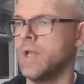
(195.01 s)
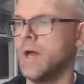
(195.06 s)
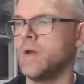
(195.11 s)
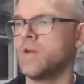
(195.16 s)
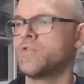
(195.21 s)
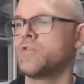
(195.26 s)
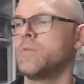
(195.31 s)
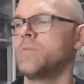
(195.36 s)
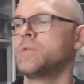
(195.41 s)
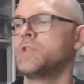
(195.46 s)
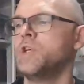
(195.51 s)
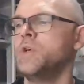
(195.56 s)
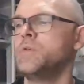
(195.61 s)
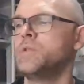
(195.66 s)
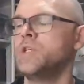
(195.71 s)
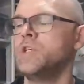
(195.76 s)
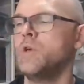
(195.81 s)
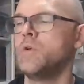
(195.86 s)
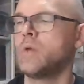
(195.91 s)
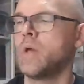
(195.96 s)
That was from
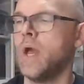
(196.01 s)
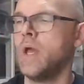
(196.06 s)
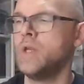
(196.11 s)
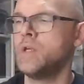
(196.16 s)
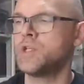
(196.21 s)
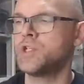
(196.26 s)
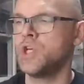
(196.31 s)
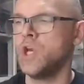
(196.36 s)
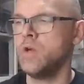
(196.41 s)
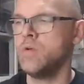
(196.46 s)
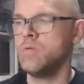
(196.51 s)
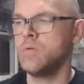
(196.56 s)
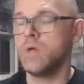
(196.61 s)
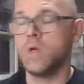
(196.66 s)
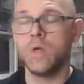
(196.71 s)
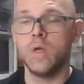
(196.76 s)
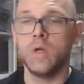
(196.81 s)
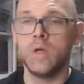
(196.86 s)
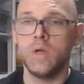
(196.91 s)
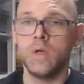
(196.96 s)
2TUK, Stu
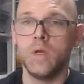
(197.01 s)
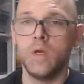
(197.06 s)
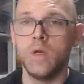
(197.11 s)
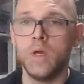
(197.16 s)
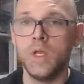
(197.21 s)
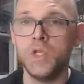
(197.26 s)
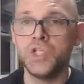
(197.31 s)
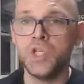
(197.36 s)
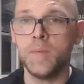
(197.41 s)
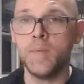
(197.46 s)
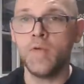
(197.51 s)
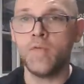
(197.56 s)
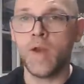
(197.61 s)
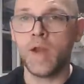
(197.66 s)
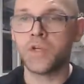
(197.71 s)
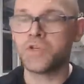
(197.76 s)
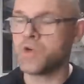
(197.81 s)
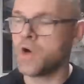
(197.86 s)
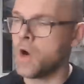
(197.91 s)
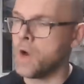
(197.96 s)
and Jimmy
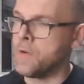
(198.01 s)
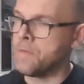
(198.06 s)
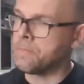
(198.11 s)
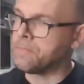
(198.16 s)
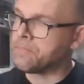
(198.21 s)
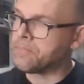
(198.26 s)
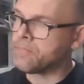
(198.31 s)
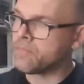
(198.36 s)
Retro.